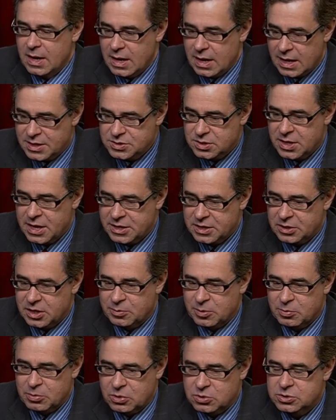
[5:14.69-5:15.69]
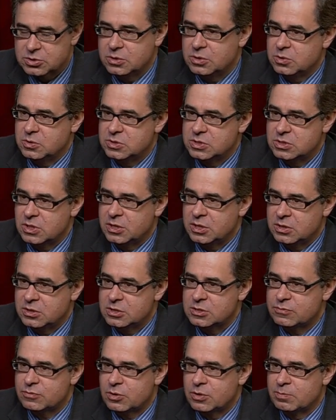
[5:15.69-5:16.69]
As an academic person who's studied
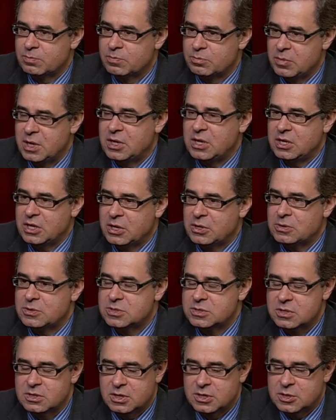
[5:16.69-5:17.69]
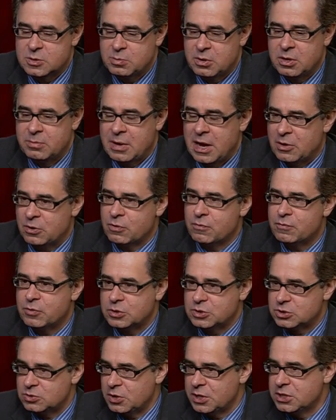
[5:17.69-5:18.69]
this for many years, it's been a matter of
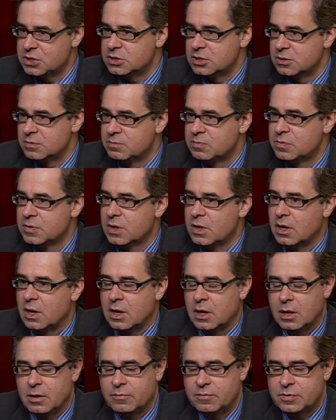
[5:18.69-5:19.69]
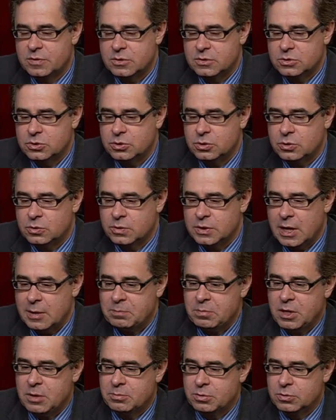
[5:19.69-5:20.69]
frustration uh, to
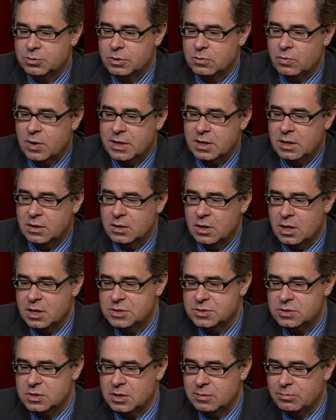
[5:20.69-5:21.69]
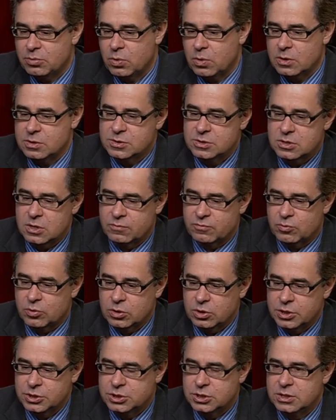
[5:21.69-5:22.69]
get people to recognize the importance of
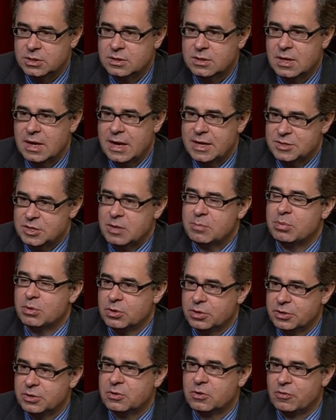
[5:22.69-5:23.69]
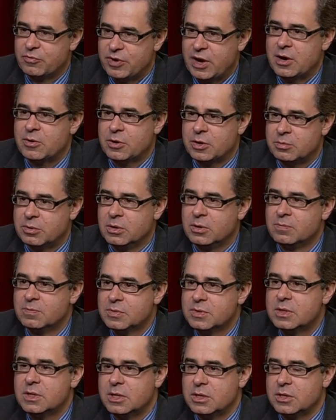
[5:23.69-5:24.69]
religion as a political variable
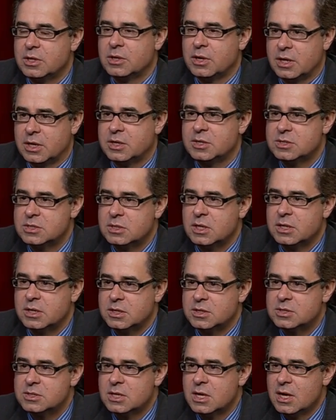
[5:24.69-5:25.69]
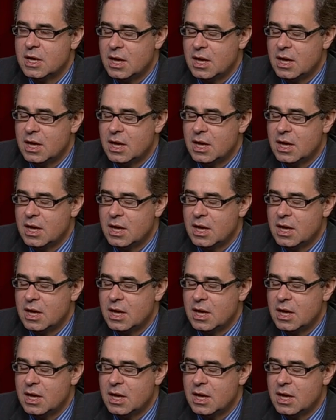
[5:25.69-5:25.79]
in the United States.